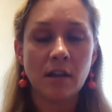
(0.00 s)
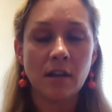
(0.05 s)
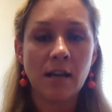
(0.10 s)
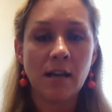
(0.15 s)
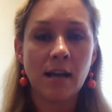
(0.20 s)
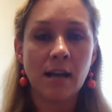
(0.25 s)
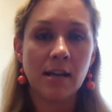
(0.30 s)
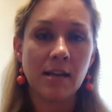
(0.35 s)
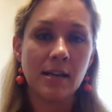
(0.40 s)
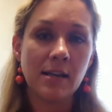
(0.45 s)

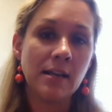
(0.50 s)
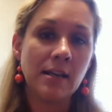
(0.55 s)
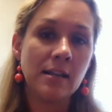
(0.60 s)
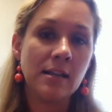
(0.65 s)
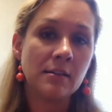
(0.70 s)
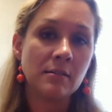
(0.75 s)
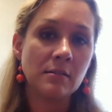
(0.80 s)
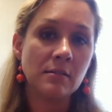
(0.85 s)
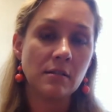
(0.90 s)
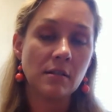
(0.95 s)
Connecticut,
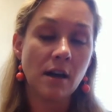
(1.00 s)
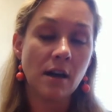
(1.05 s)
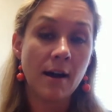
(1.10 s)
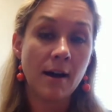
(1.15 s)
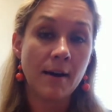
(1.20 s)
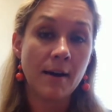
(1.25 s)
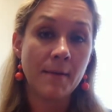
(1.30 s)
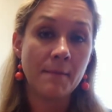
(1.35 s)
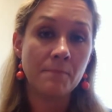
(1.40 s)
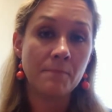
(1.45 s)
in
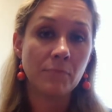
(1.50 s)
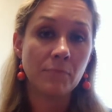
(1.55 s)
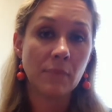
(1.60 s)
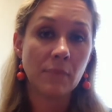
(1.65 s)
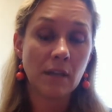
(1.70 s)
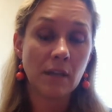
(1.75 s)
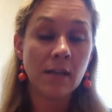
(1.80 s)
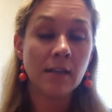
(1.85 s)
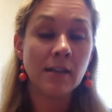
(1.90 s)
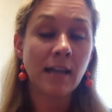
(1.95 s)
um,
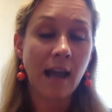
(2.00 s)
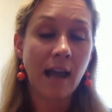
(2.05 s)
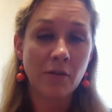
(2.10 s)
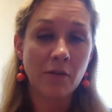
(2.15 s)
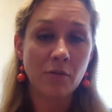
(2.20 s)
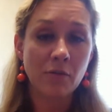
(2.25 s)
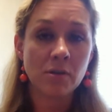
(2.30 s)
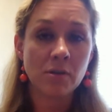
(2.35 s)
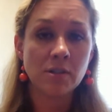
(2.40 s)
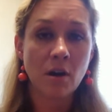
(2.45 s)
in
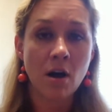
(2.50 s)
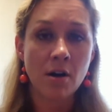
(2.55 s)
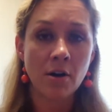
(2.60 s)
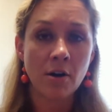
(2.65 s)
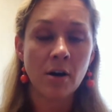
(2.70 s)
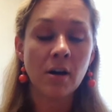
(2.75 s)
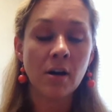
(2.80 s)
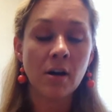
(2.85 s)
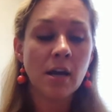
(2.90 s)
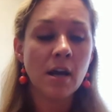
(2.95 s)
Catherine's
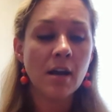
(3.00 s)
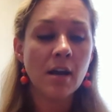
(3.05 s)
honor,